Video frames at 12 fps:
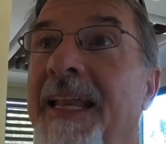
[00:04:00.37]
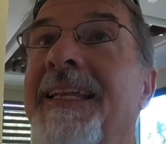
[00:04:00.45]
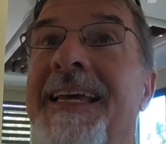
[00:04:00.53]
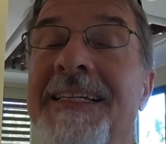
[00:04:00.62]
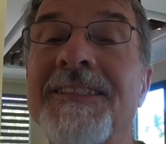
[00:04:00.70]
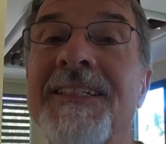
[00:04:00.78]

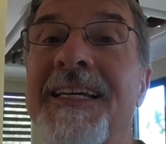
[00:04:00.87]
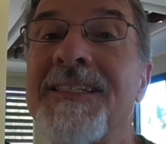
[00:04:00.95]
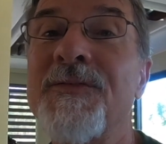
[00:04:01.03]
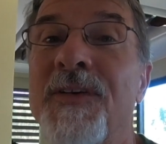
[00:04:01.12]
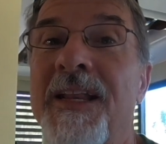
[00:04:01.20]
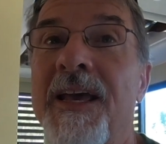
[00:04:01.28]
yesterday's
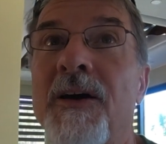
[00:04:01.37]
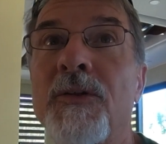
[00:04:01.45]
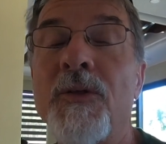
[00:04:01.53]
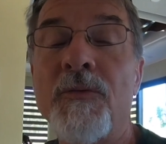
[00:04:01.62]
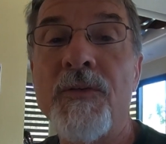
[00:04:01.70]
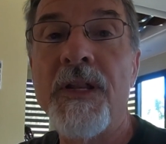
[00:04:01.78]
video,
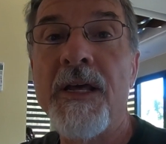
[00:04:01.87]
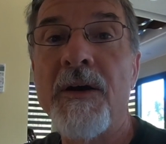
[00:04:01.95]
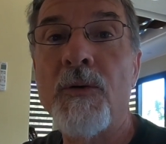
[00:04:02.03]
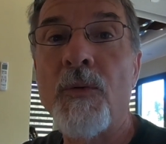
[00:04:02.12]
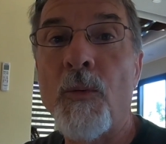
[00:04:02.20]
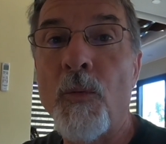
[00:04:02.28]
the
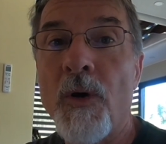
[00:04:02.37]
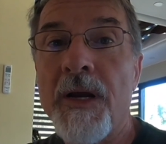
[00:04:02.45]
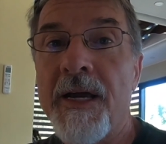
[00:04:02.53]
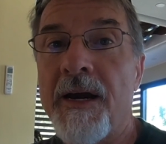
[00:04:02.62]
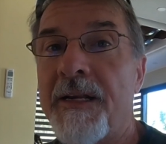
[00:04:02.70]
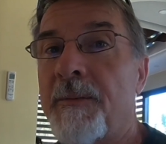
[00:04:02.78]
video
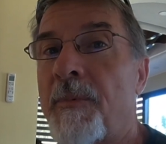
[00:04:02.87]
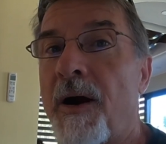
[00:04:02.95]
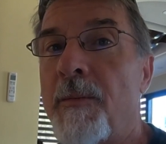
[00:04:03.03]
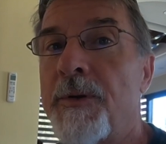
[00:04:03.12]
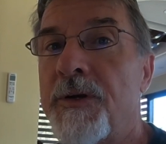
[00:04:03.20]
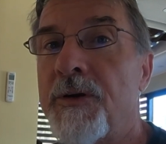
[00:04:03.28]
working on the
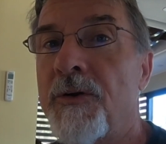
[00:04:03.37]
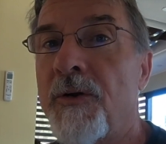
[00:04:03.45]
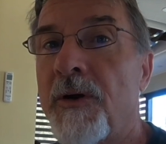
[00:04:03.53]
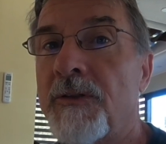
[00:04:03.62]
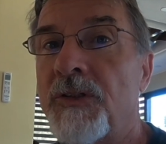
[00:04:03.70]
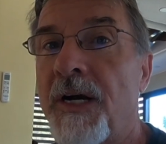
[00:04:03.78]
barbecue
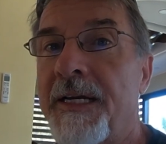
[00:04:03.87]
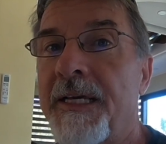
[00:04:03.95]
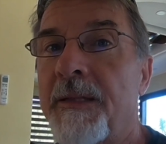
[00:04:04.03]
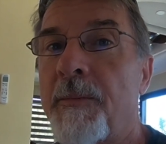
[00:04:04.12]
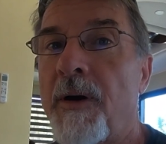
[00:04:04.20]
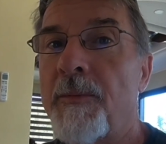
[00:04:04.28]
grill, trying to get
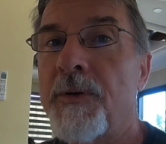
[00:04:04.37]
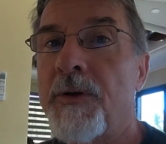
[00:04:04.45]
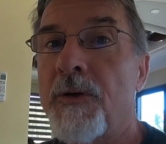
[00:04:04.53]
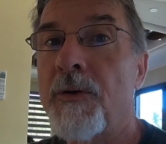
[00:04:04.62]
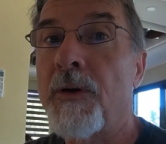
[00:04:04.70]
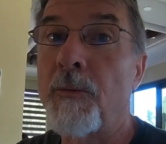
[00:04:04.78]
the barbecue
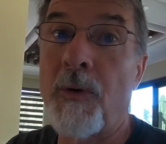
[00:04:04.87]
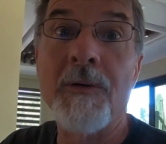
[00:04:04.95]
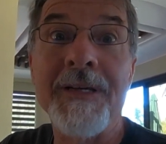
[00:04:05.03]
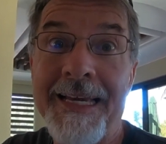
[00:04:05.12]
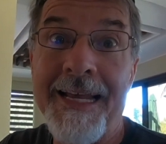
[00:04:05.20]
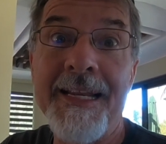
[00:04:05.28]
grill,
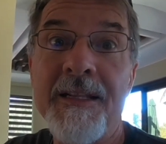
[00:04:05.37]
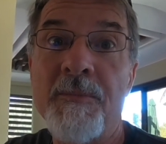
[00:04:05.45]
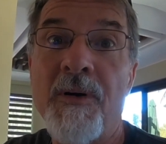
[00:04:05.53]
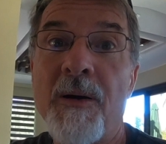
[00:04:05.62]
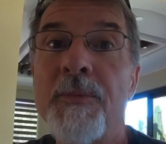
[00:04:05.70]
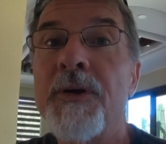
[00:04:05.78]
getting the
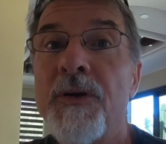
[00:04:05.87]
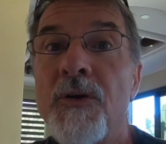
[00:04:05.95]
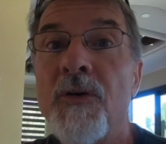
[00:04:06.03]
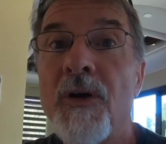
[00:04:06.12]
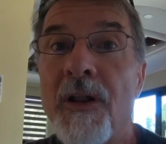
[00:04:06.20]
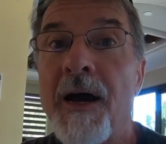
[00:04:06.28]
barbecue
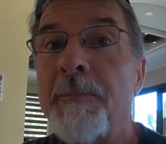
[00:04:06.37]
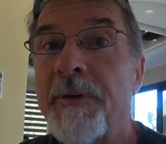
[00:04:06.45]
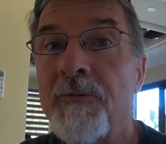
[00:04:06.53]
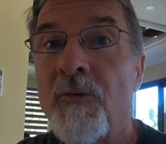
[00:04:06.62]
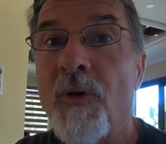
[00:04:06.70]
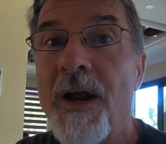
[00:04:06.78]
grill up
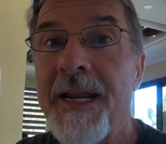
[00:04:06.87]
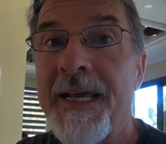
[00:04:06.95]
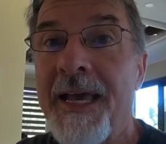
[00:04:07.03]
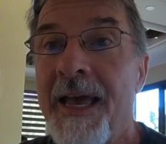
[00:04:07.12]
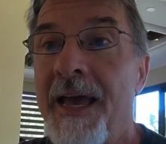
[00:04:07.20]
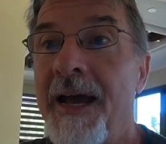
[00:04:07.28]
and running,
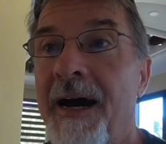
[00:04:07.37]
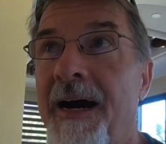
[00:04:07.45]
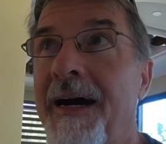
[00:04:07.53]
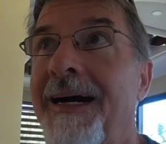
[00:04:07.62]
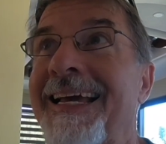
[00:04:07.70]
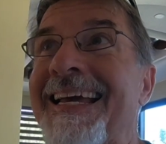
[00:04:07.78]

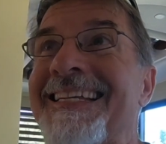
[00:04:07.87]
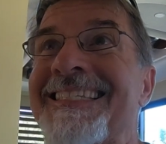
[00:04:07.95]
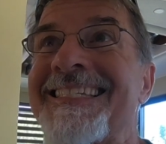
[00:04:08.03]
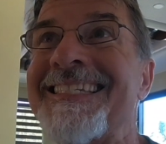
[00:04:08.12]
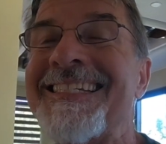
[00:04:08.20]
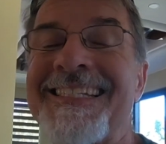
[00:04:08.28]
it
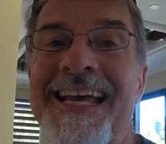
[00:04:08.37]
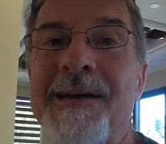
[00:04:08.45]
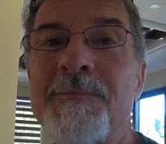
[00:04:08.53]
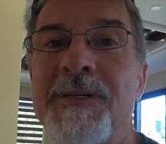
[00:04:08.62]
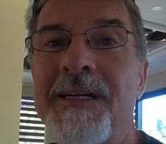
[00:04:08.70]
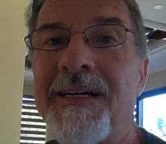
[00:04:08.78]

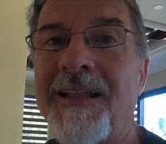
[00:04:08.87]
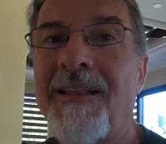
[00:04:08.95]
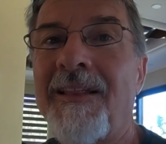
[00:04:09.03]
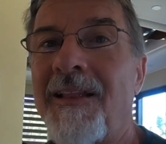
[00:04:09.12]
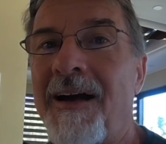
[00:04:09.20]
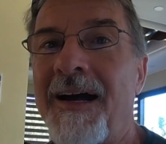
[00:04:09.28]
stemmed a
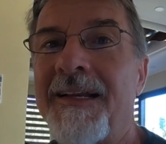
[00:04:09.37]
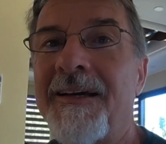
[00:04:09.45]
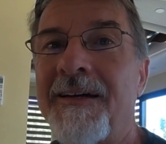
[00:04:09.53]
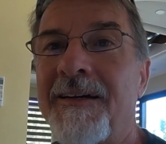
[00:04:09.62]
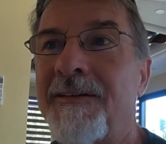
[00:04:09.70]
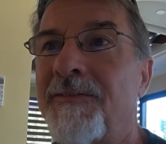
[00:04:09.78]
lot
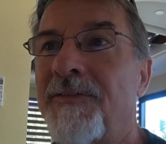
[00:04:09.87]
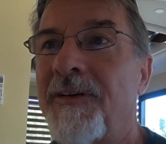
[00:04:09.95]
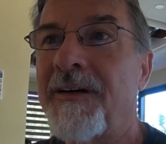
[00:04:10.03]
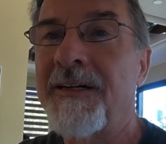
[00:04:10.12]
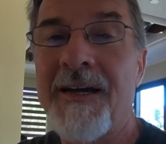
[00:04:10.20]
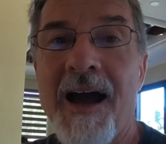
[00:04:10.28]

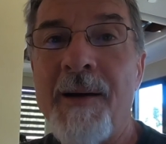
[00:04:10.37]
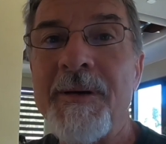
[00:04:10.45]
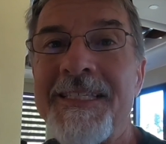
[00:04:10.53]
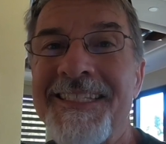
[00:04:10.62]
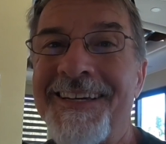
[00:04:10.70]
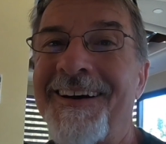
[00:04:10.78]
of
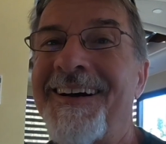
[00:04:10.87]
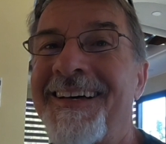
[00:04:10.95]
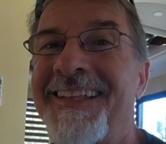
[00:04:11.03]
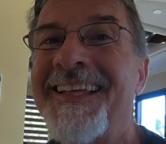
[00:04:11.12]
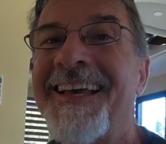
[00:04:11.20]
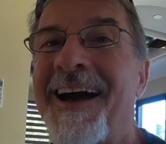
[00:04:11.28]
comments
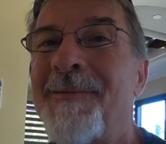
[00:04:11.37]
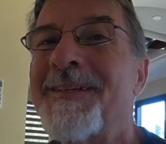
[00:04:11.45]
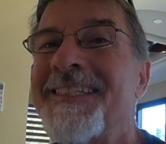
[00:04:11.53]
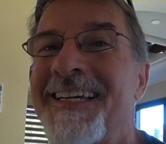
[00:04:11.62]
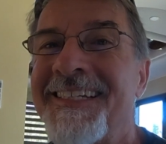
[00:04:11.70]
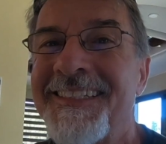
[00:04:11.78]
on the comment
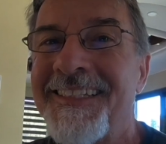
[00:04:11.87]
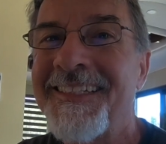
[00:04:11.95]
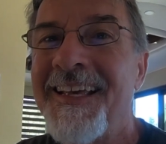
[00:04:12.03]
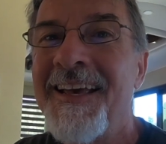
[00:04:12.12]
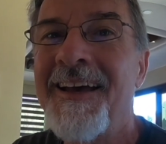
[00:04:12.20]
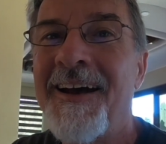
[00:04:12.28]
section
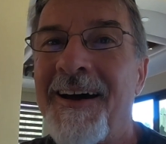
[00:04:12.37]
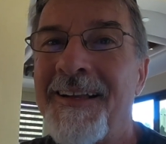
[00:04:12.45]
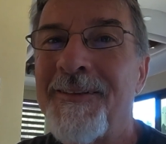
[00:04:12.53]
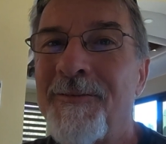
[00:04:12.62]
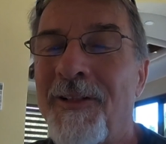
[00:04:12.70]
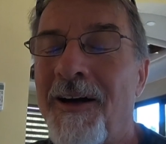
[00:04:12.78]
on
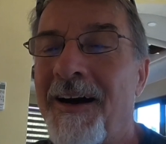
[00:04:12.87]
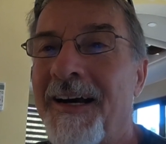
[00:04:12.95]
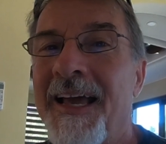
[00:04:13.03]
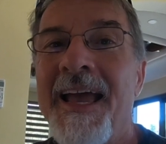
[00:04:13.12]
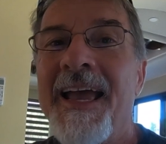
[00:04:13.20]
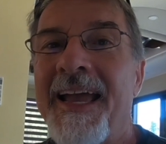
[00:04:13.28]
the vlog.
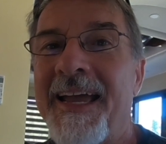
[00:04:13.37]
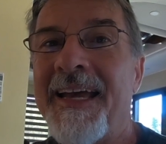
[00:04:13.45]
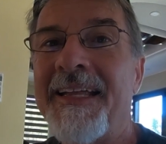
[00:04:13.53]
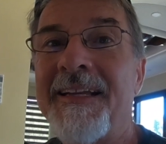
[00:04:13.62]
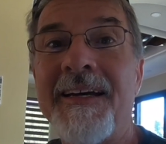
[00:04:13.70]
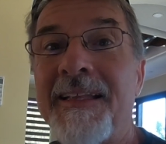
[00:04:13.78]

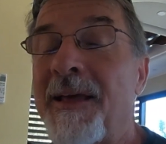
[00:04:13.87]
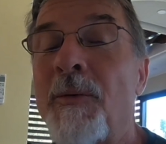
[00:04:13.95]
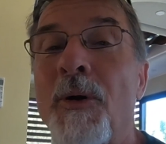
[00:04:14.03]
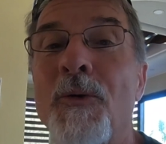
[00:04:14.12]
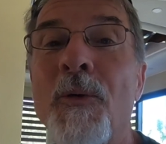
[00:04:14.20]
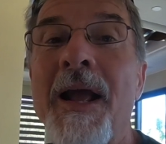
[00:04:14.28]
And they
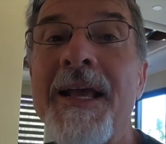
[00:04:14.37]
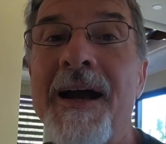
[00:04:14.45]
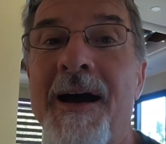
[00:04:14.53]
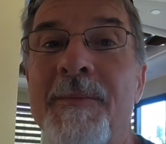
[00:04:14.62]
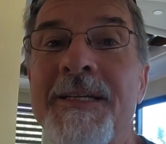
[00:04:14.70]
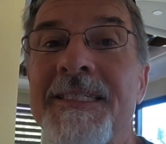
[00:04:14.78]
were great
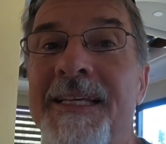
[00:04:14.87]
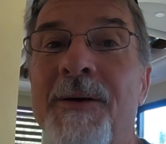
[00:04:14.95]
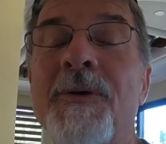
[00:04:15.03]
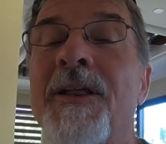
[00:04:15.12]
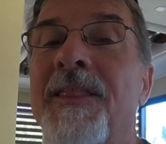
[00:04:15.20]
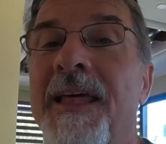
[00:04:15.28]
comments, and I
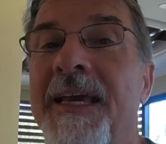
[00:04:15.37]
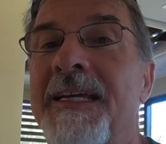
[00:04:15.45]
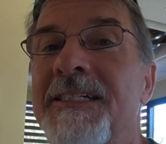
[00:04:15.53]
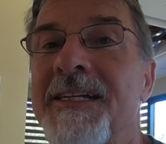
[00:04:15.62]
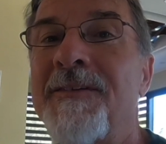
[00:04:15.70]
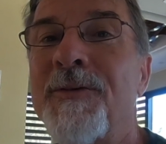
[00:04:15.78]
want to thank
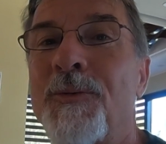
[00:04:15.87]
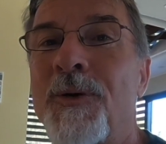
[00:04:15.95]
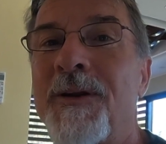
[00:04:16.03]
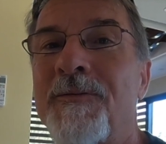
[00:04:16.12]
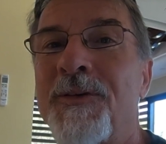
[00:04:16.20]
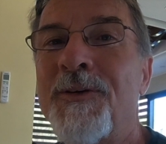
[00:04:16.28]
each and every
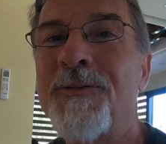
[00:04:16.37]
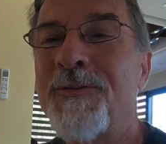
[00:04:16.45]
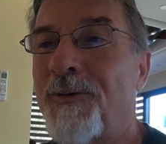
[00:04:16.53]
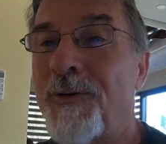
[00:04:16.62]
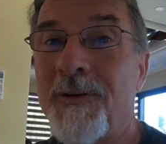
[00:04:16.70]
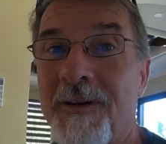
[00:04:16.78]
one of you
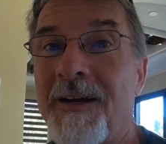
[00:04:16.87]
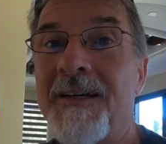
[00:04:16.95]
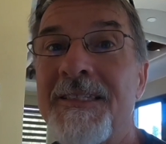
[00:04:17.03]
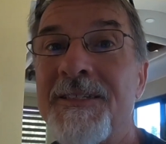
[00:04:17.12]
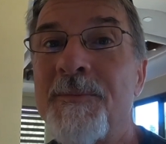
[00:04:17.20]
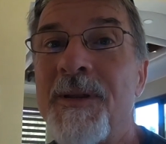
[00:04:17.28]
for
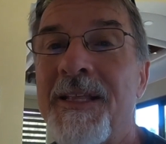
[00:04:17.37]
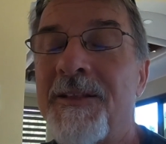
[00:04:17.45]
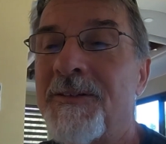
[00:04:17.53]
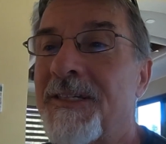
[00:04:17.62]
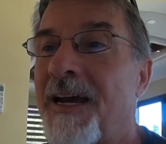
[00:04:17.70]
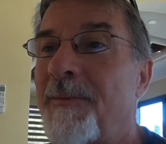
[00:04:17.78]
submitting
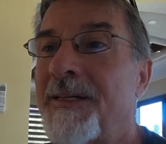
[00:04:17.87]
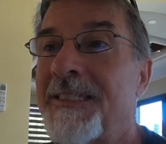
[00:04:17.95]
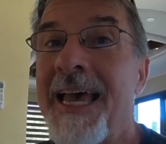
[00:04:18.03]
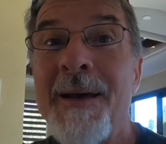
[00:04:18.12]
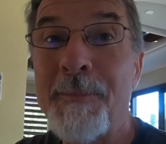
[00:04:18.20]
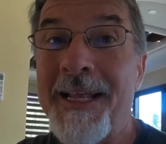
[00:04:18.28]
those comments.
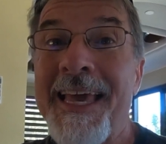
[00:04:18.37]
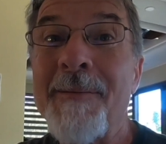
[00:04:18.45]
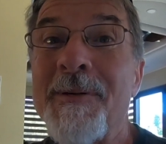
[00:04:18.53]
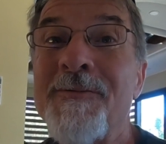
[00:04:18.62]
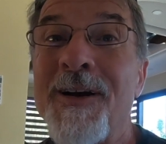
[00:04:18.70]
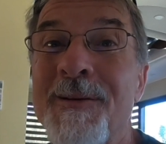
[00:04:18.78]
But it kept
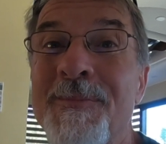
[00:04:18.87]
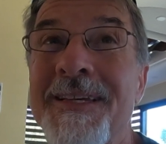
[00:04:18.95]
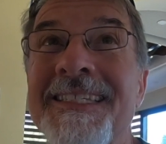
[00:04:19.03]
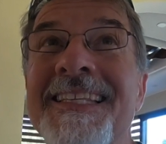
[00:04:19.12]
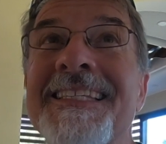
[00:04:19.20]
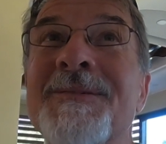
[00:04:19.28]
me very
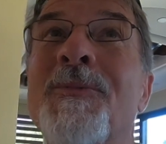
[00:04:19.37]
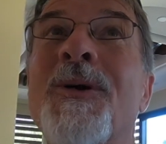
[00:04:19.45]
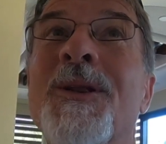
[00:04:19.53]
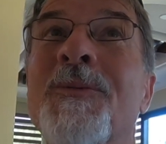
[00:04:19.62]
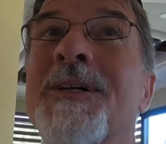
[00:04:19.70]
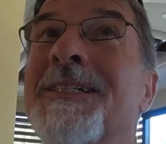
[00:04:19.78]
busy this
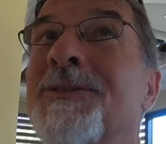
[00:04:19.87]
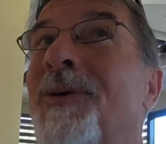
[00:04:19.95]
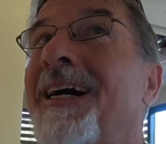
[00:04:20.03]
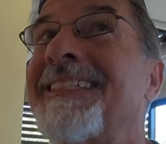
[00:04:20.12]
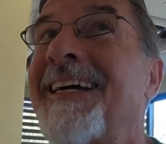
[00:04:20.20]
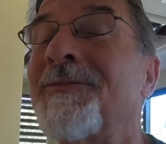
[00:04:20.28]
morning, which is
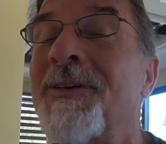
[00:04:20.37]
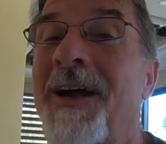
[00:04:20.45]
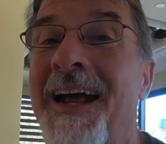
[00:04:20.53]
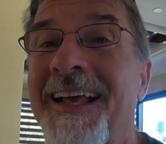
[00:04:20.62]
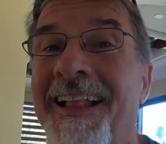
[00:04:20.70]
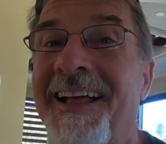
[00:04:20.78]
why it's after
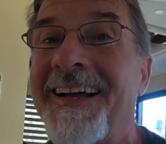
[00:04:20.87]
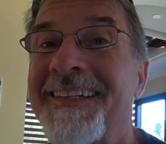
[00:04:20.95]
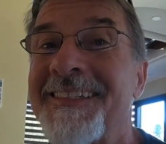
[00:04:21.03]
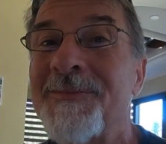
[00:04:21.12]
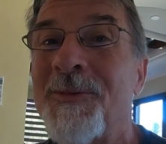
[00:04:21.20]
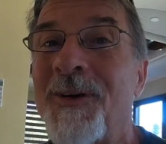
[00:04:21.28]
9 o'clock
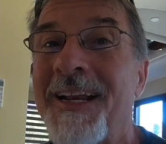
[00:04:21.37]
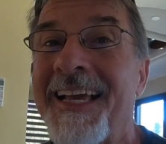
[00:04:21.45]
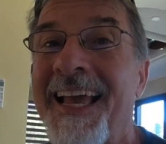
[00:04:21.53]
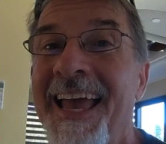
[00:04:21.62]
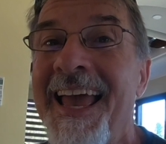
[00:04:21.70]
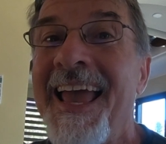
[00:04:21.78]
this morning,
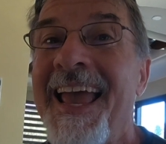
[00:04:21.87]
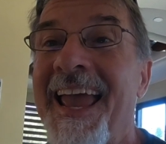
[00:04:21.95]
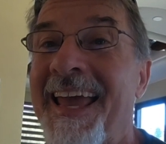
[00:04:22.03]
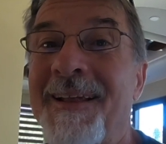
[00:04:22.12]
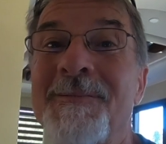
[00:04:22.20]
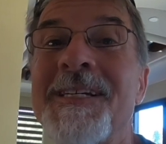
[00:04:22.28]

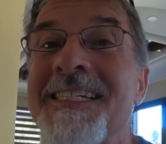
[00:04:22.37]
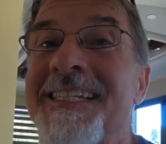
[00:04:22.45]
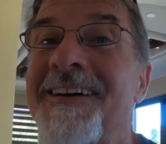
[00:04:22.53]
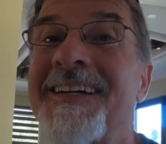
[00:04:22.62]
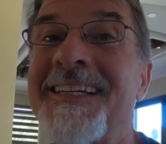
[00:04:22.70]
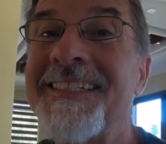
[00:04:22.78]
and I'm just
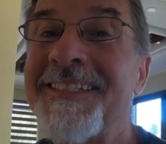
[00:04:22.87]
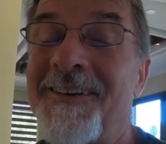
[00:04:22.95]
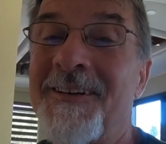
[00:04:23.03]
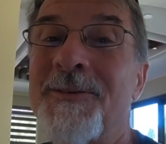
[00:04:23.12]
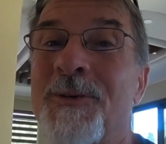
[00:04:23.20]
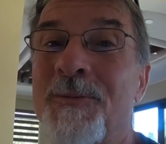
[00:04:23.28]
now getting
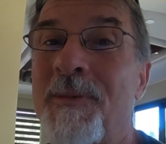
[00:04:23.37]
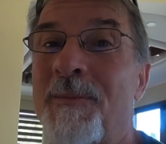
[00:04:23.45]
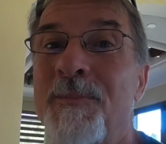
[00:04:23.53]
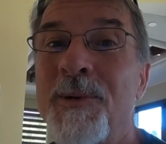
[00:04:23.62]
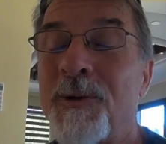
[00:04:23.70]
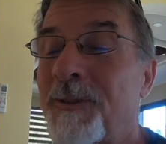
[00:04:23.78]
started with my
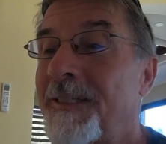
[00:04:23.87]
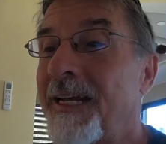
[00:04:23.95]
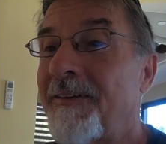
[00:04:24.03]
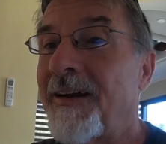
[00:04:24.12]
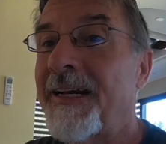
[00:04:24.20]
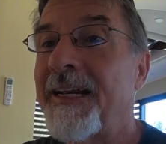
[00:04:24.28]
build
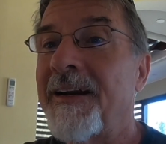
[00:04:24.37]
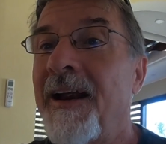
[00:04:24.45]
day right here.